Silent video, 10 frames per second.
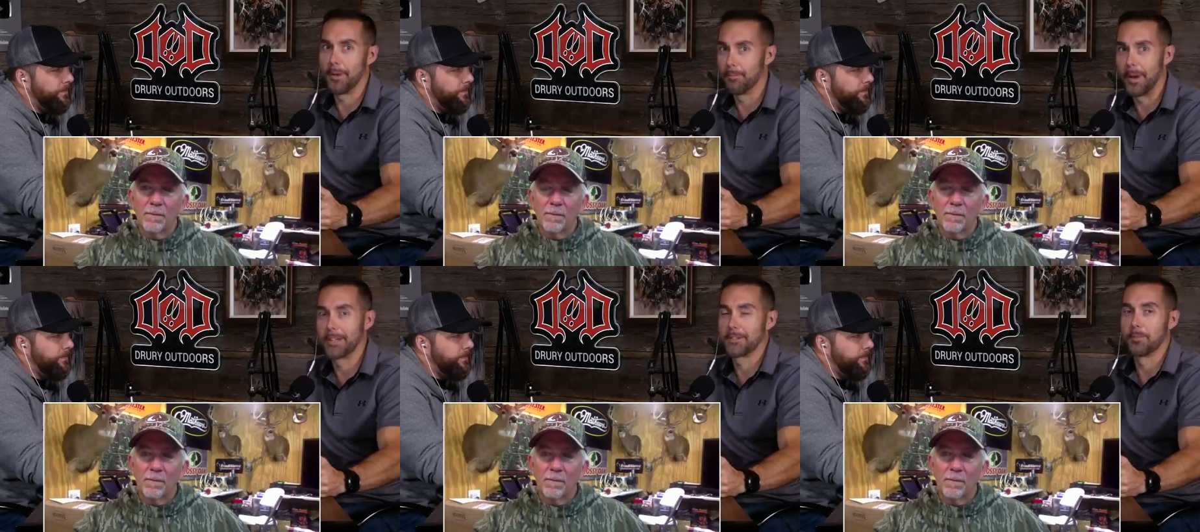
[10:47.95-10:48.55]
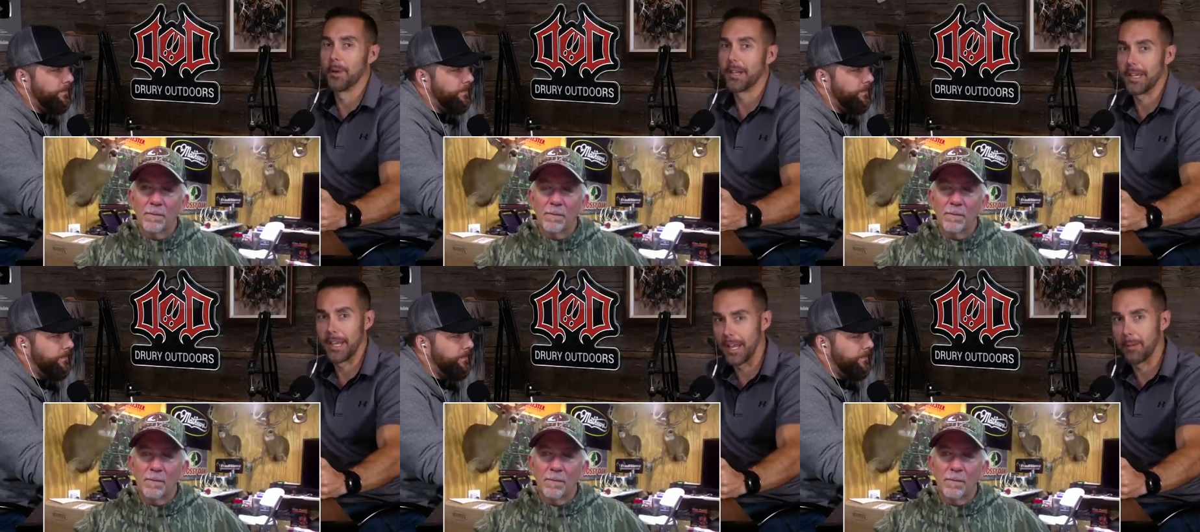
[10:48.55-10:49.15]
Speaker 1: a monster
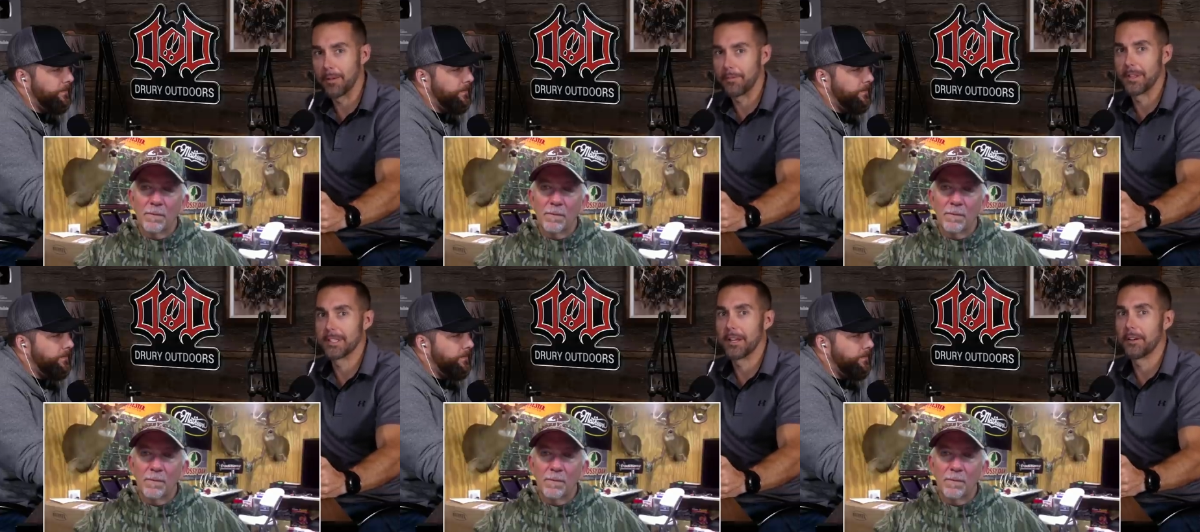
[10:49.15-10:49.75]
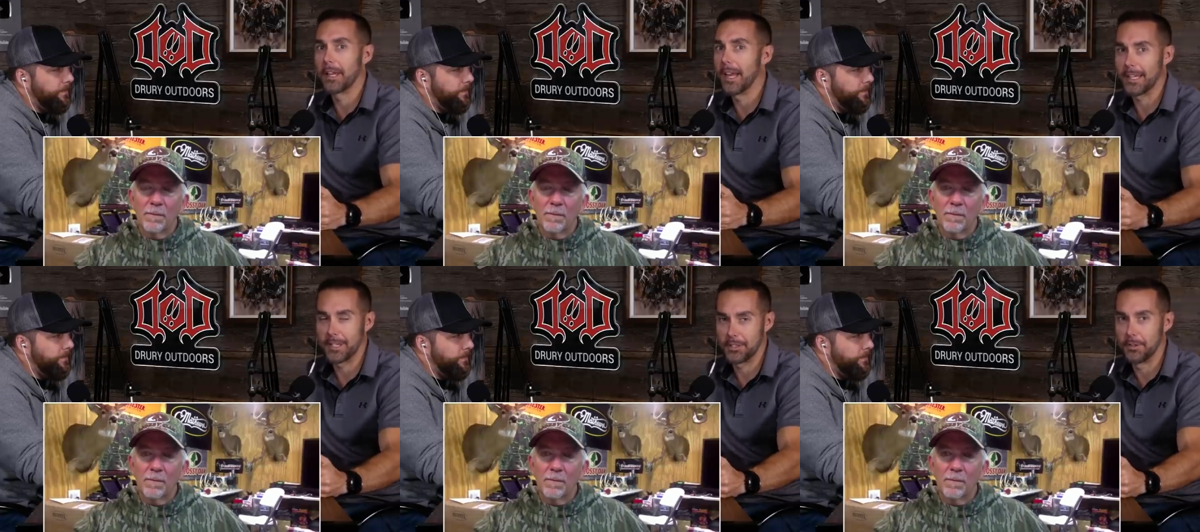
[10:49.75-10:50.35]
buck, an anomaly for this area.
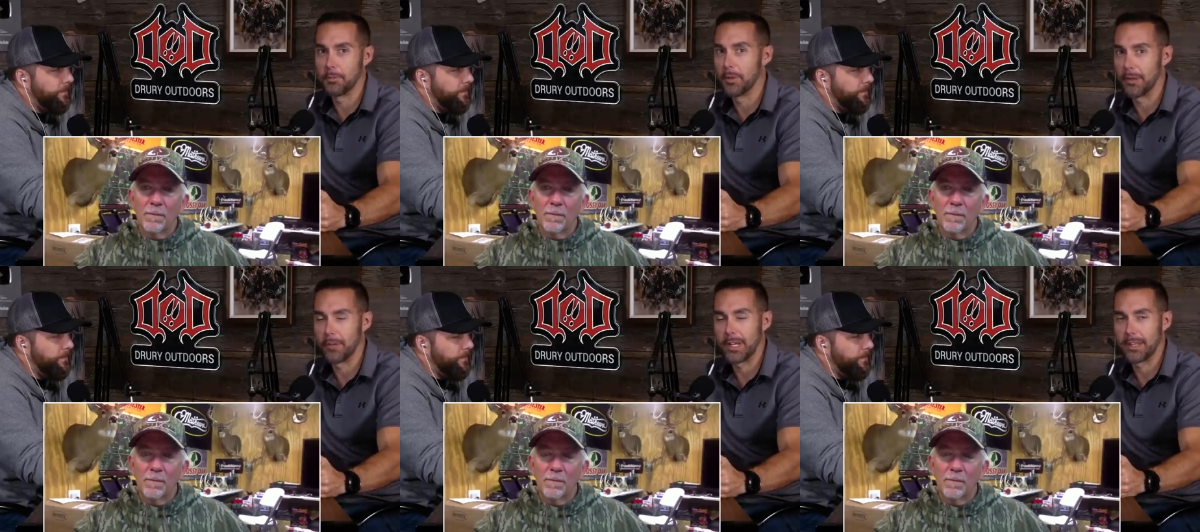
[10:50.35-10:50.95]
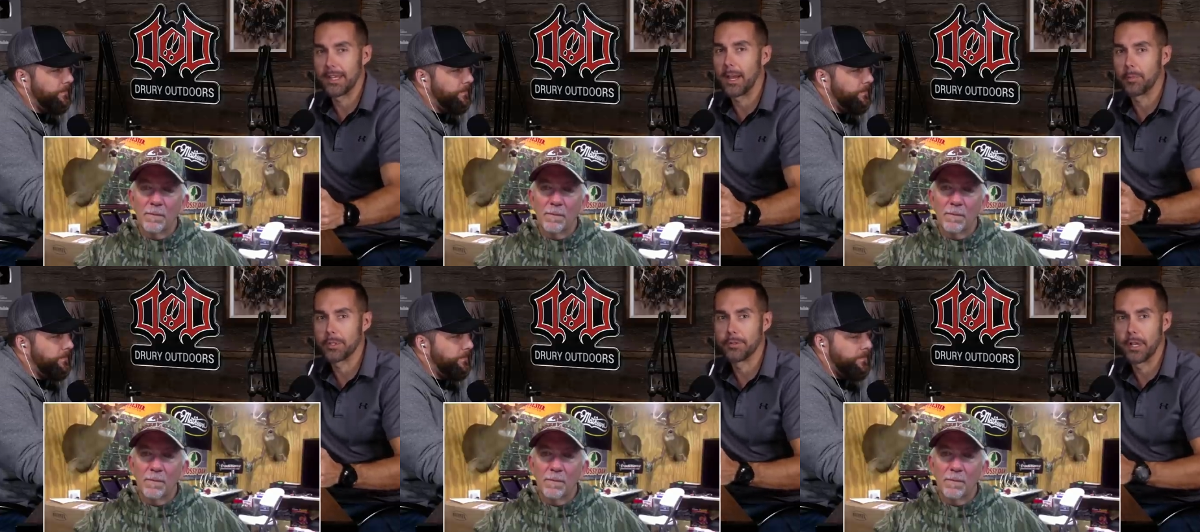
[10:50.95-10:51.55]
I got to shoot him whenever I get the
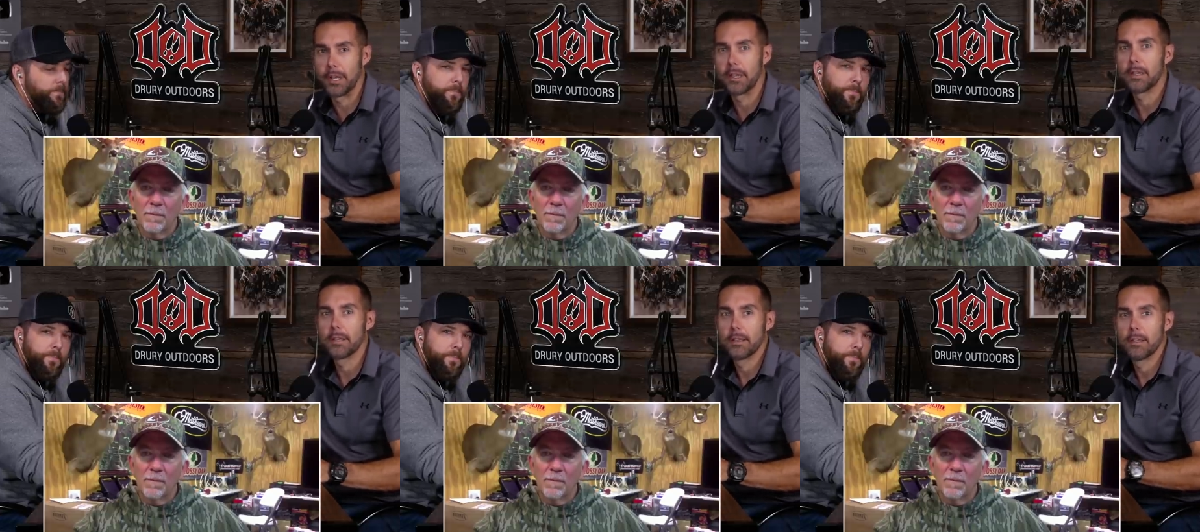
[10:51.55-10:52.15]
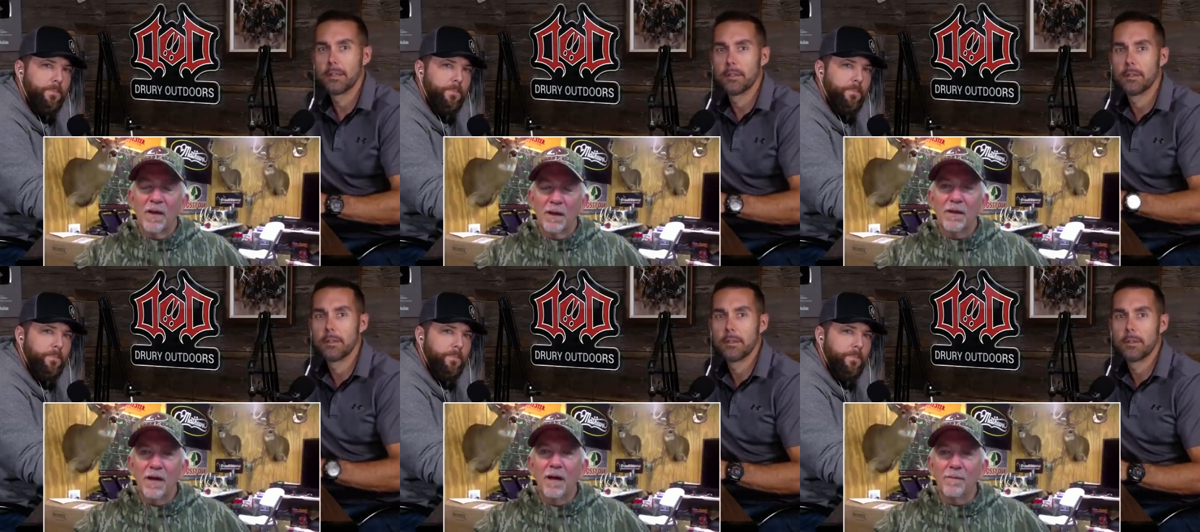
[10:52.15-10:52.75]
opportunity.
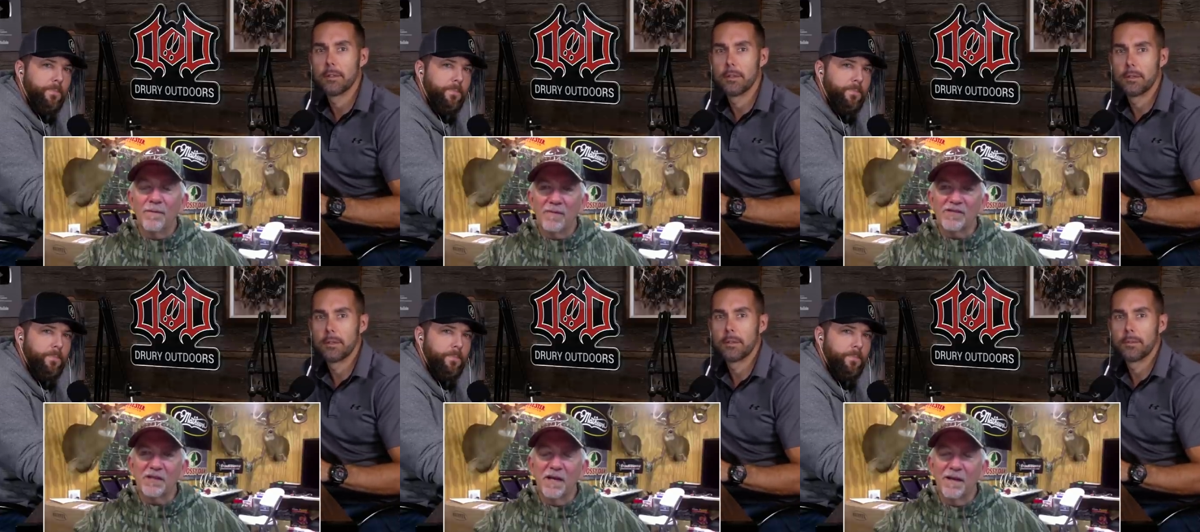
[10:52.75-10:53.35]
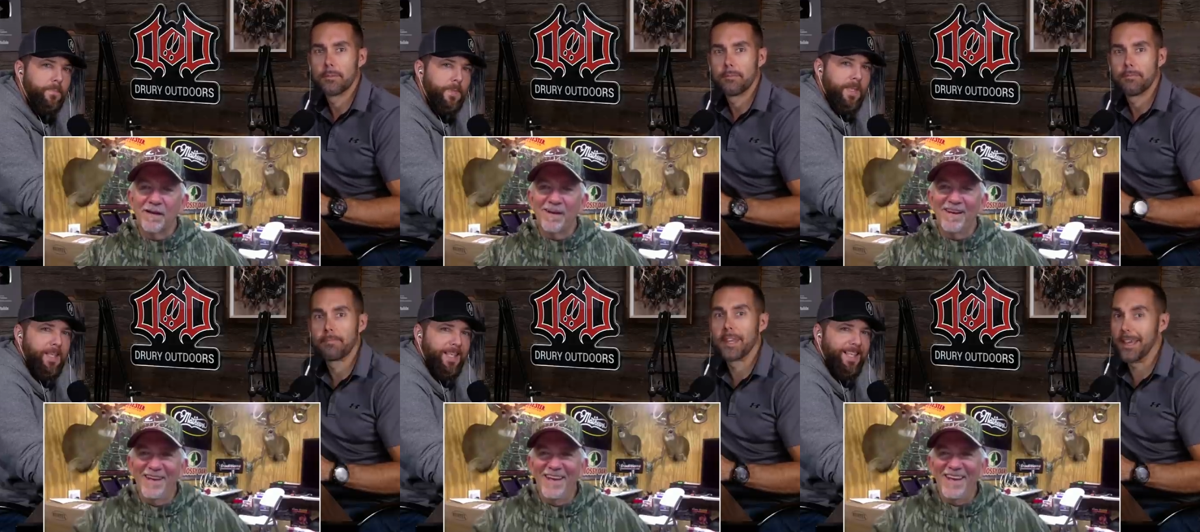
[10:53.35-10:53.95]
Speaker 2: Yeah, that was it.
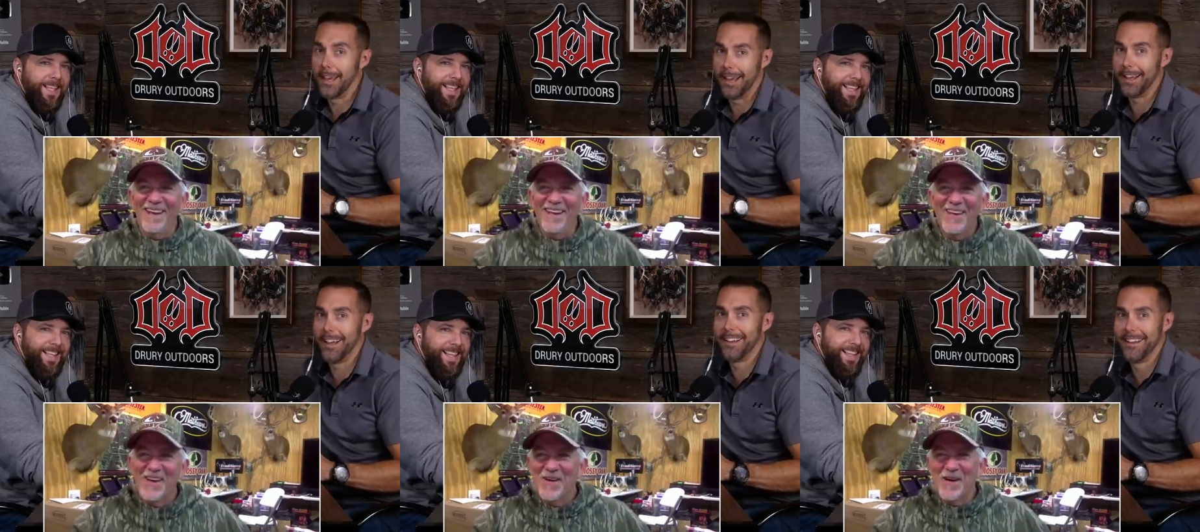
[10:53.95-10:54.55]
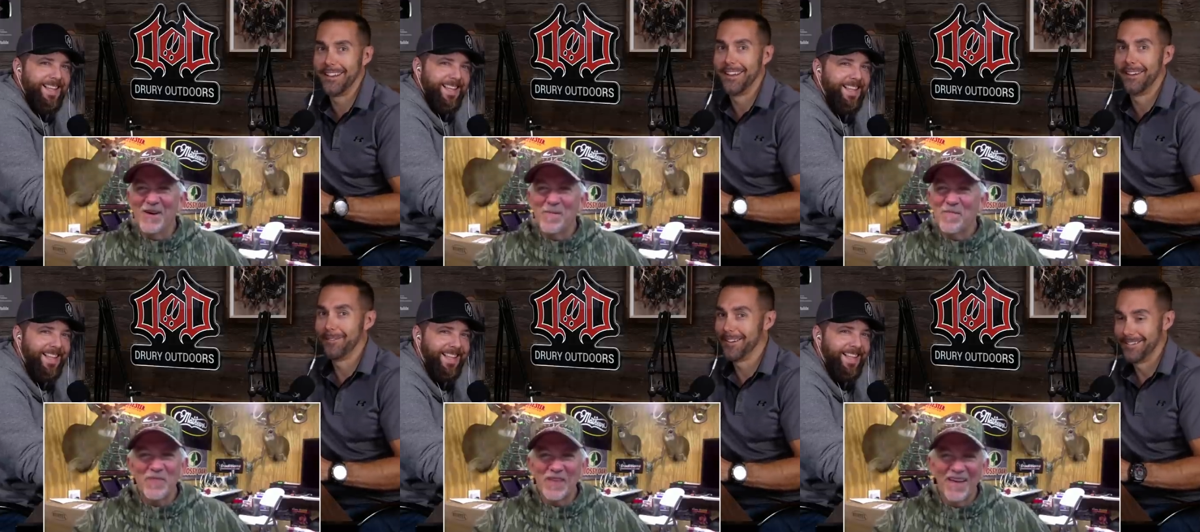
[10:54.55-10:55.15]

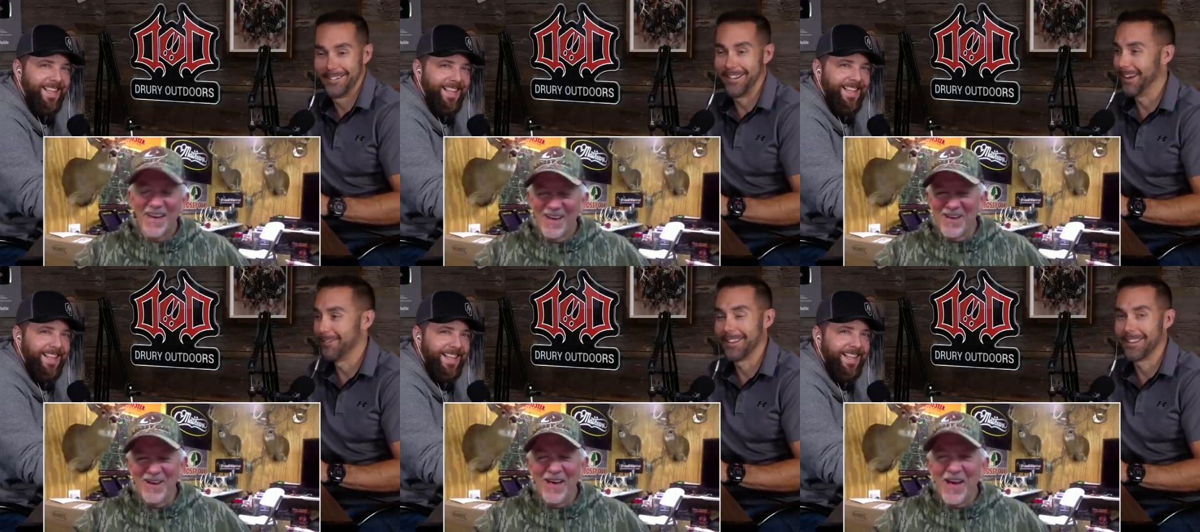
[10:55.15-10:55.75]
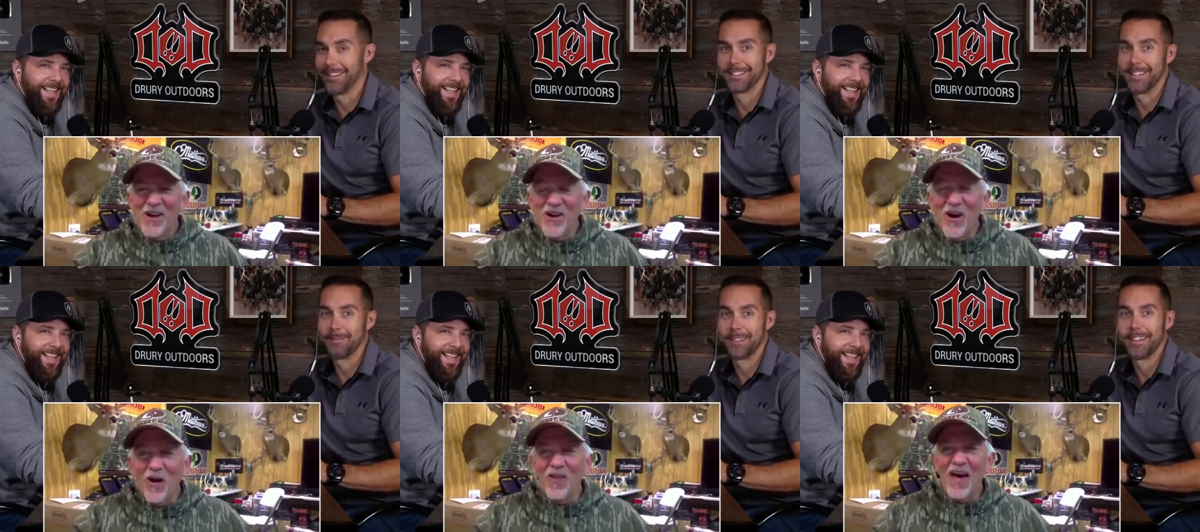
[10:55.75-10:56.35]
Yeah. I mean, I would have done the
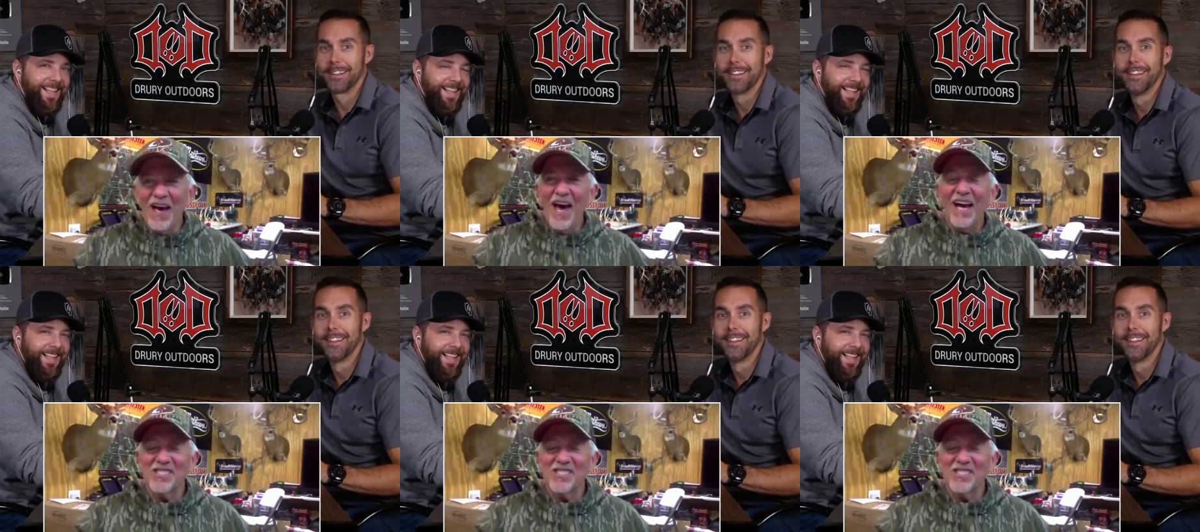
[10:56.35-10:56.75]
same
Speaker 1: thing.